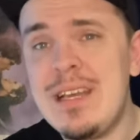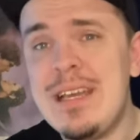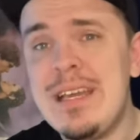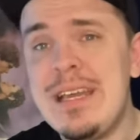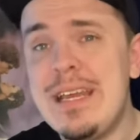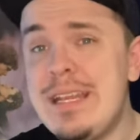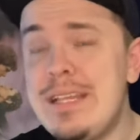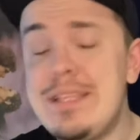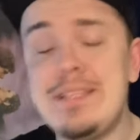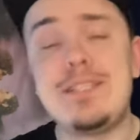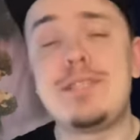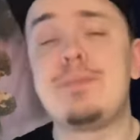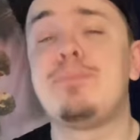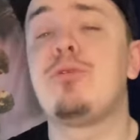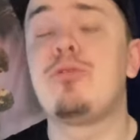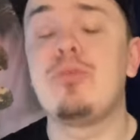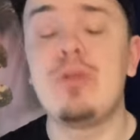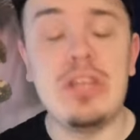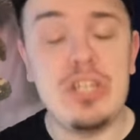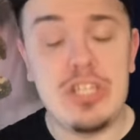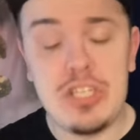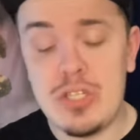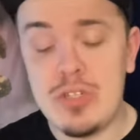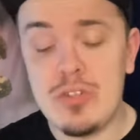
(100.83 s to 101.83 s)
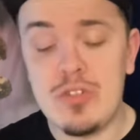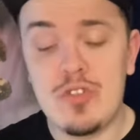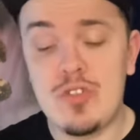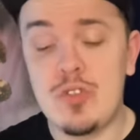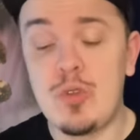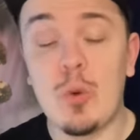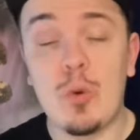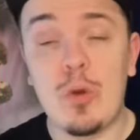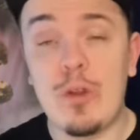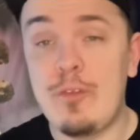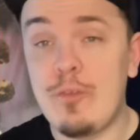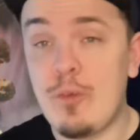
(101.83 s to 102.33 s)
an inspirational
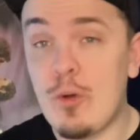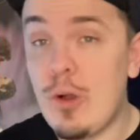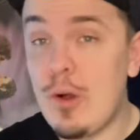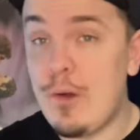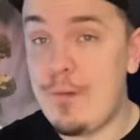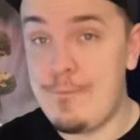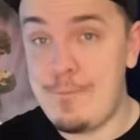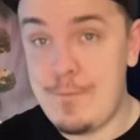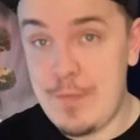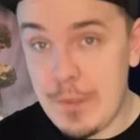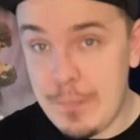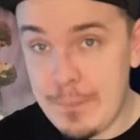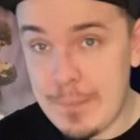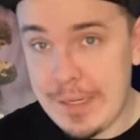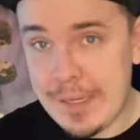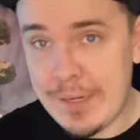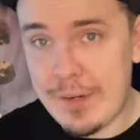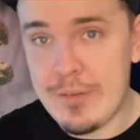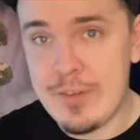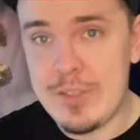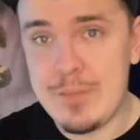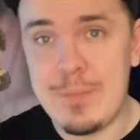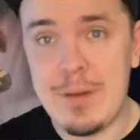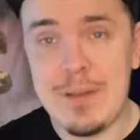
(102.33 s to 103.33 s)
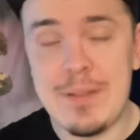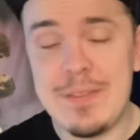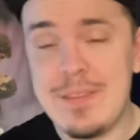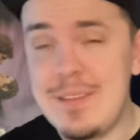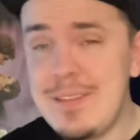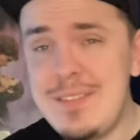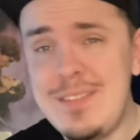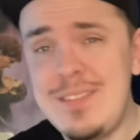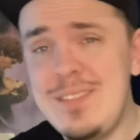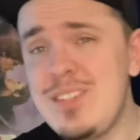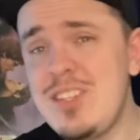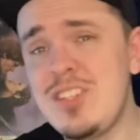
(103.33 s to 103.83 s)
story for all filmmakers. But
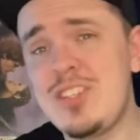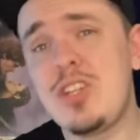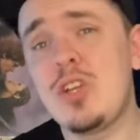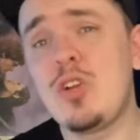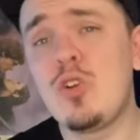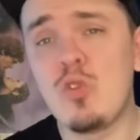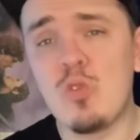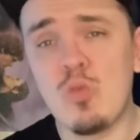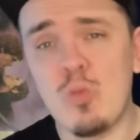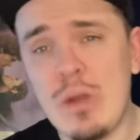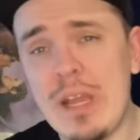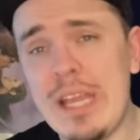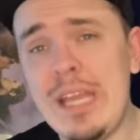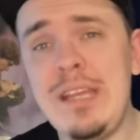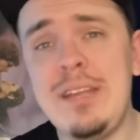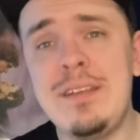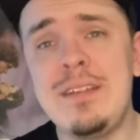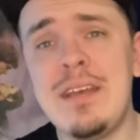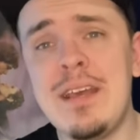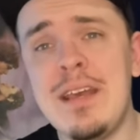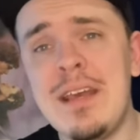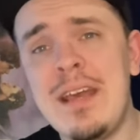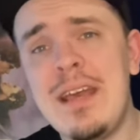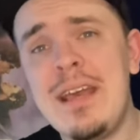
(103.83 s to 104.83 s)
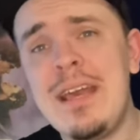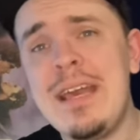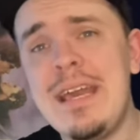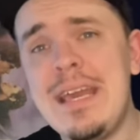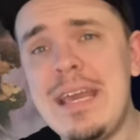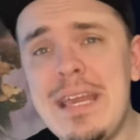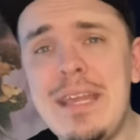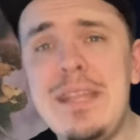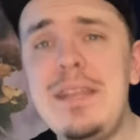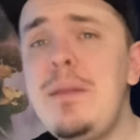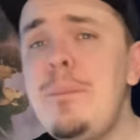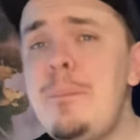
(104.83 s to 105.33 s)
this is just a great
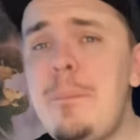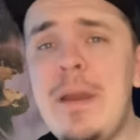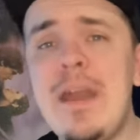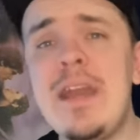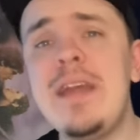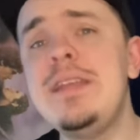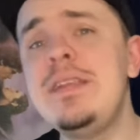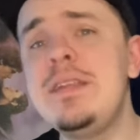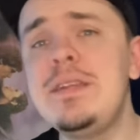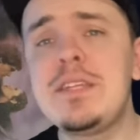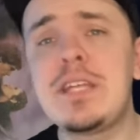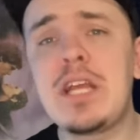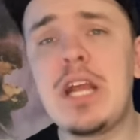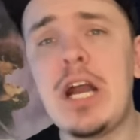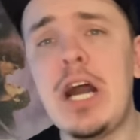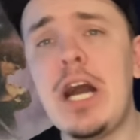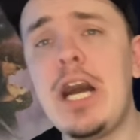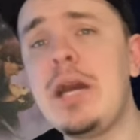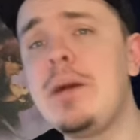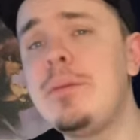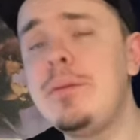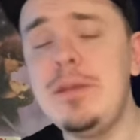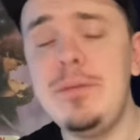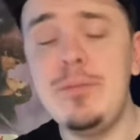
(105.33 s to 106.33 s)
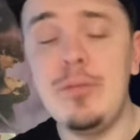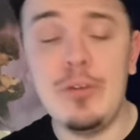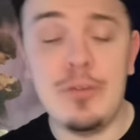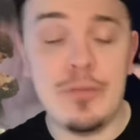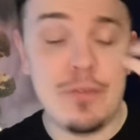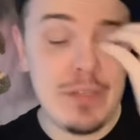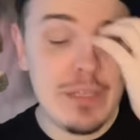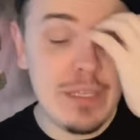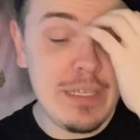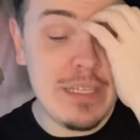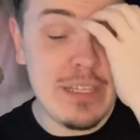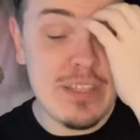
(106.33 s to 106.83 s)
independent comedy
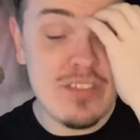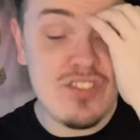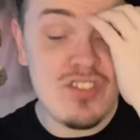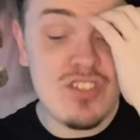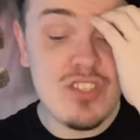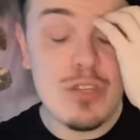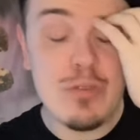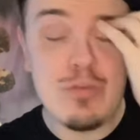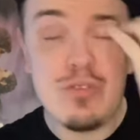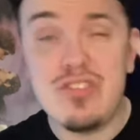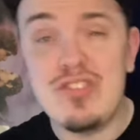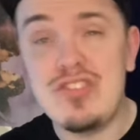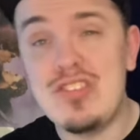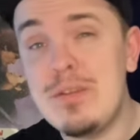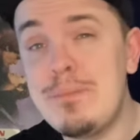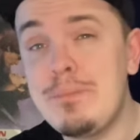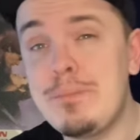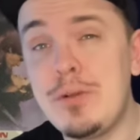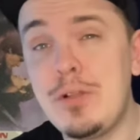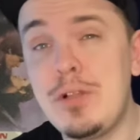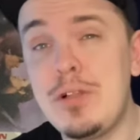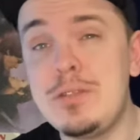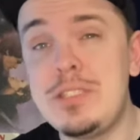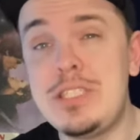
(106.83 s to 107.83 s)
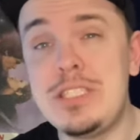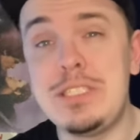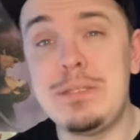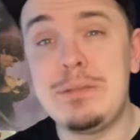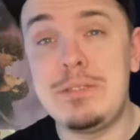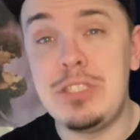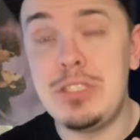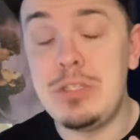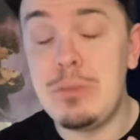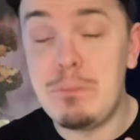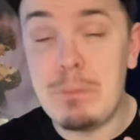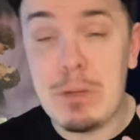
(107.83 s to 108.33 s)
movie. It's so simple. It's just
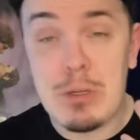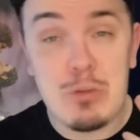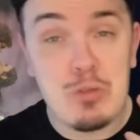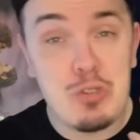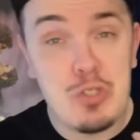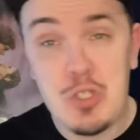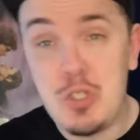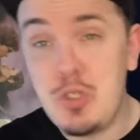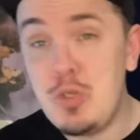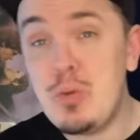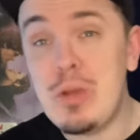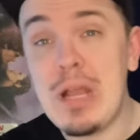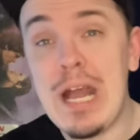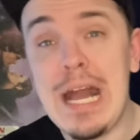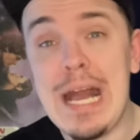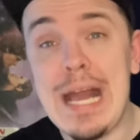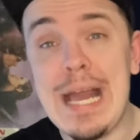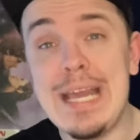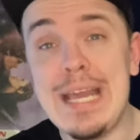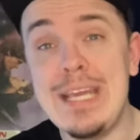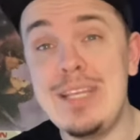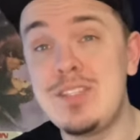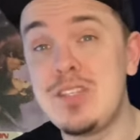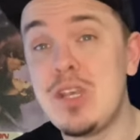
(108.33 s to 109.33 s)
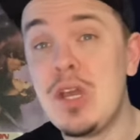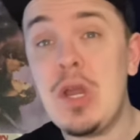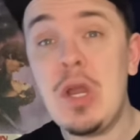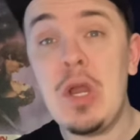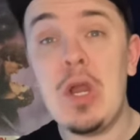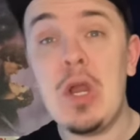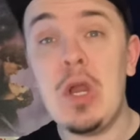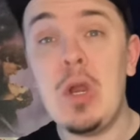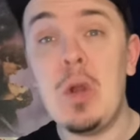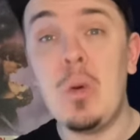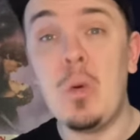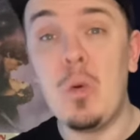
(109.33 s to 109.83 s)
about two guys
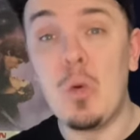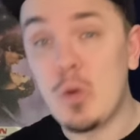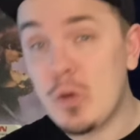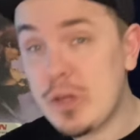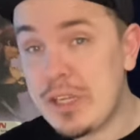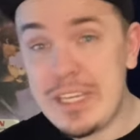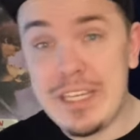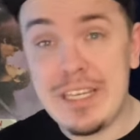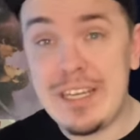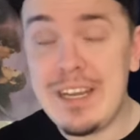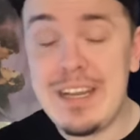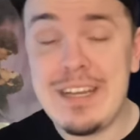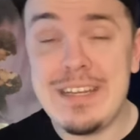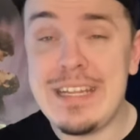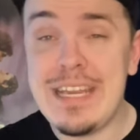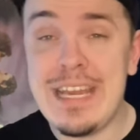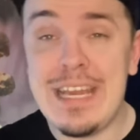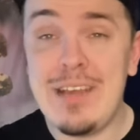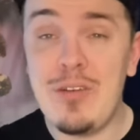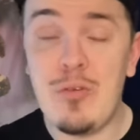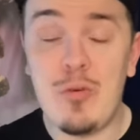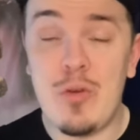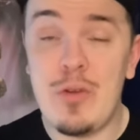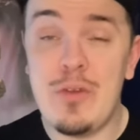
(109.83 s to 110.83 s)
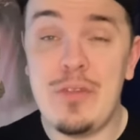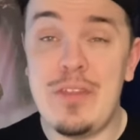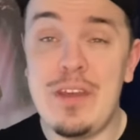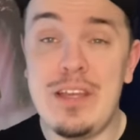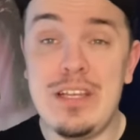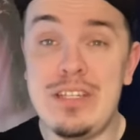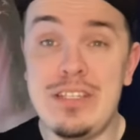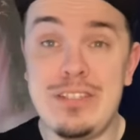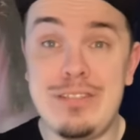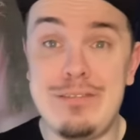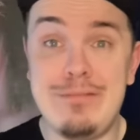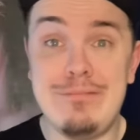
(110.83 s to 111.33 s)
working on a day where they
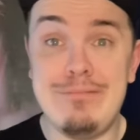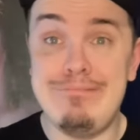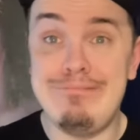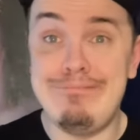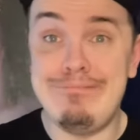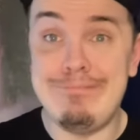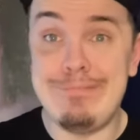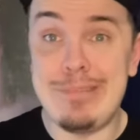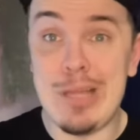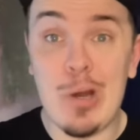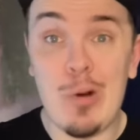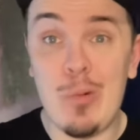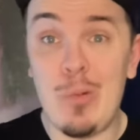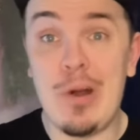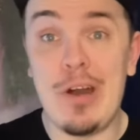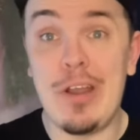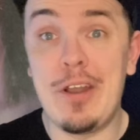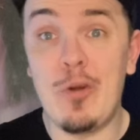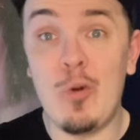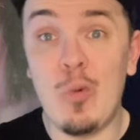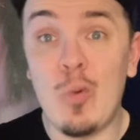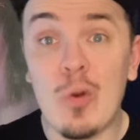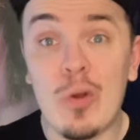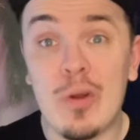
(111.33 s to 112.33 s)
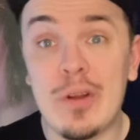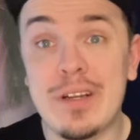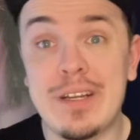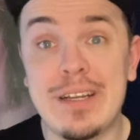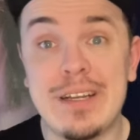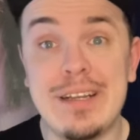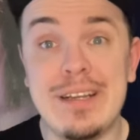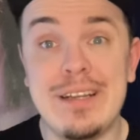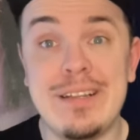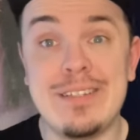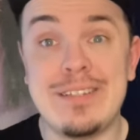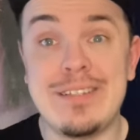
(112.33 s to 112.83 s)
just don't want to work
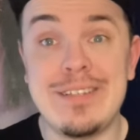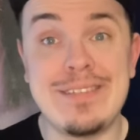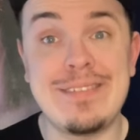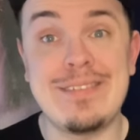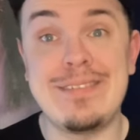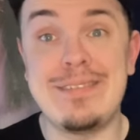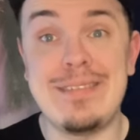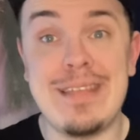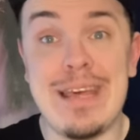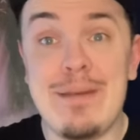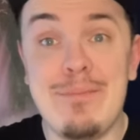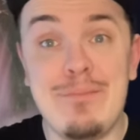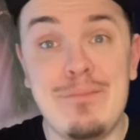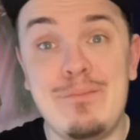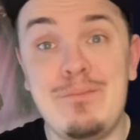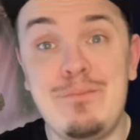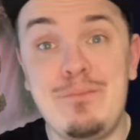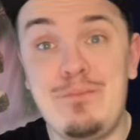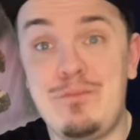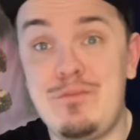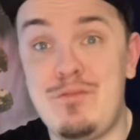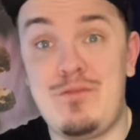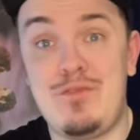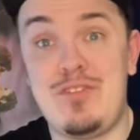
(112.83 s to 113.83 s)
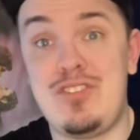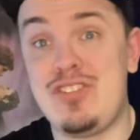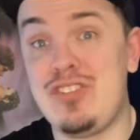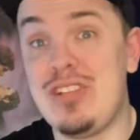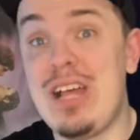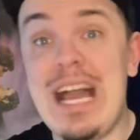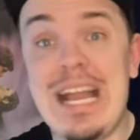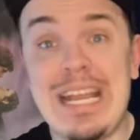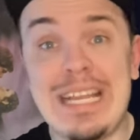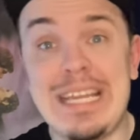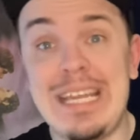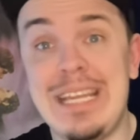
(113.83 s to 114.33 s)
and it's just them
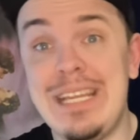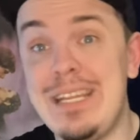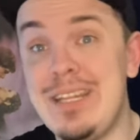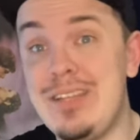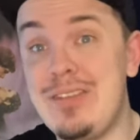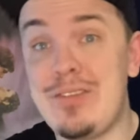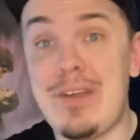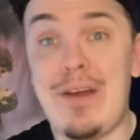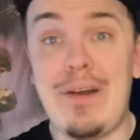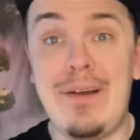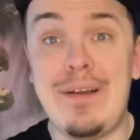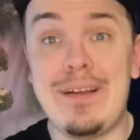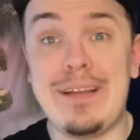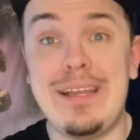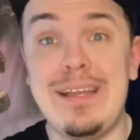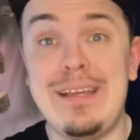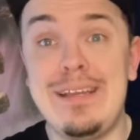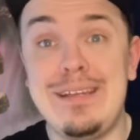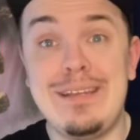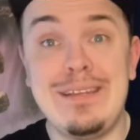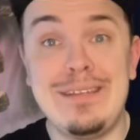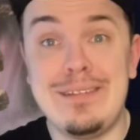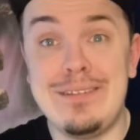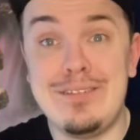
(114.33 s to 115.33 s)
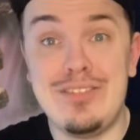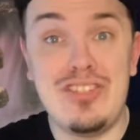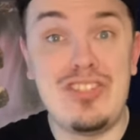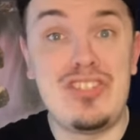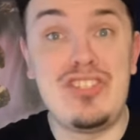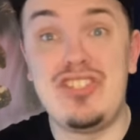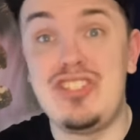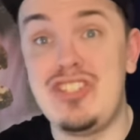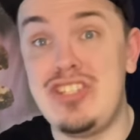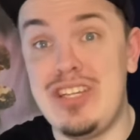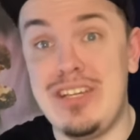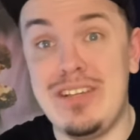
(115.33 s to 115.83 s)
slacking and talking and just
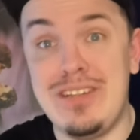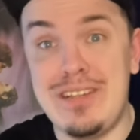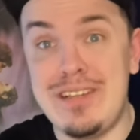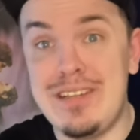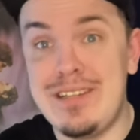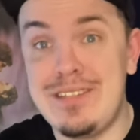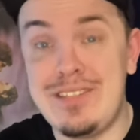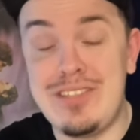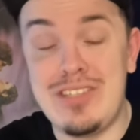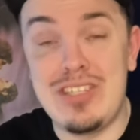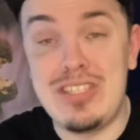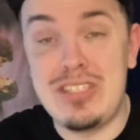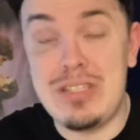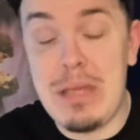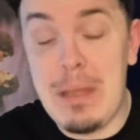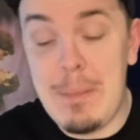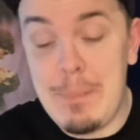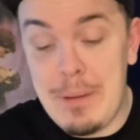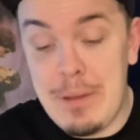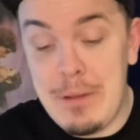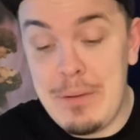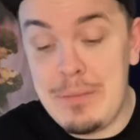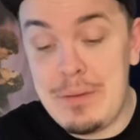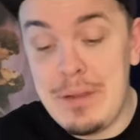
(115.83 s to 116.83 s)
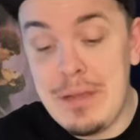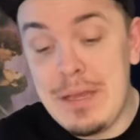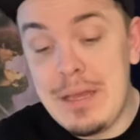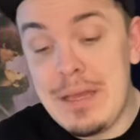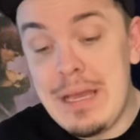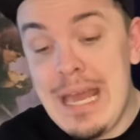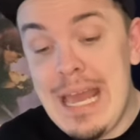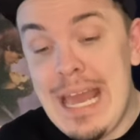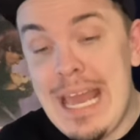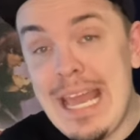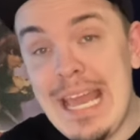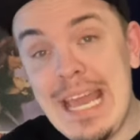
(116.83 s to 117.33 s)
chilling. It's just about
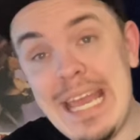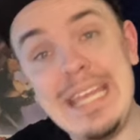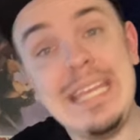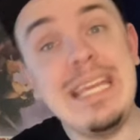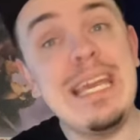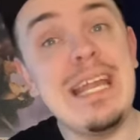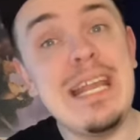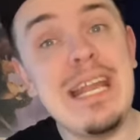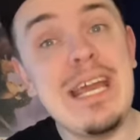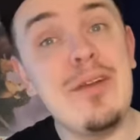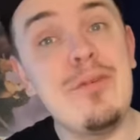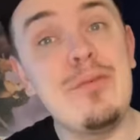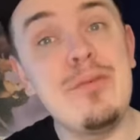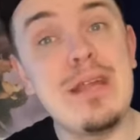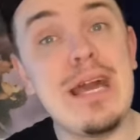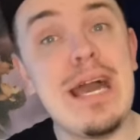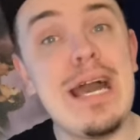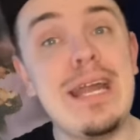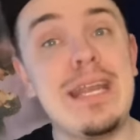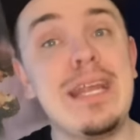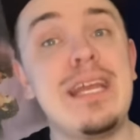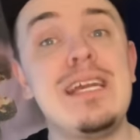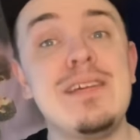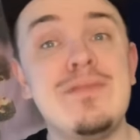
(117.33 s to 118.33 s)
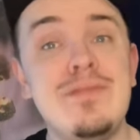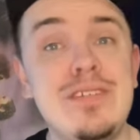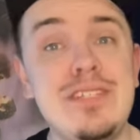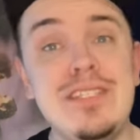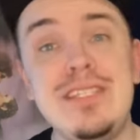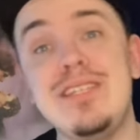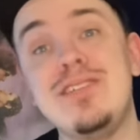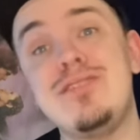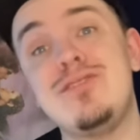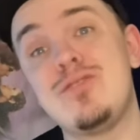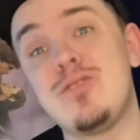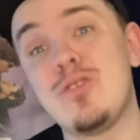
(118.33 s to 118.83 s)
hanging out at a
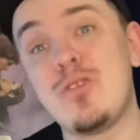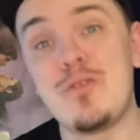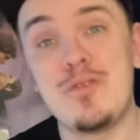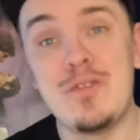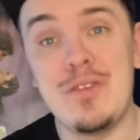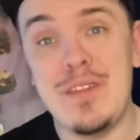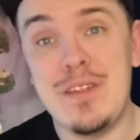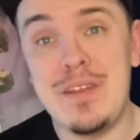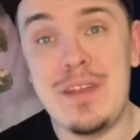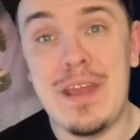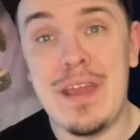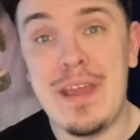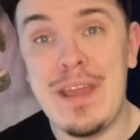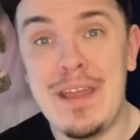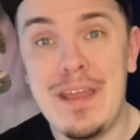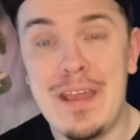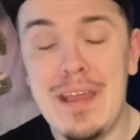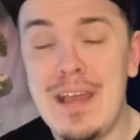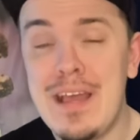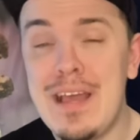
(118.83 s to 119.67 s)
convenience store for the day.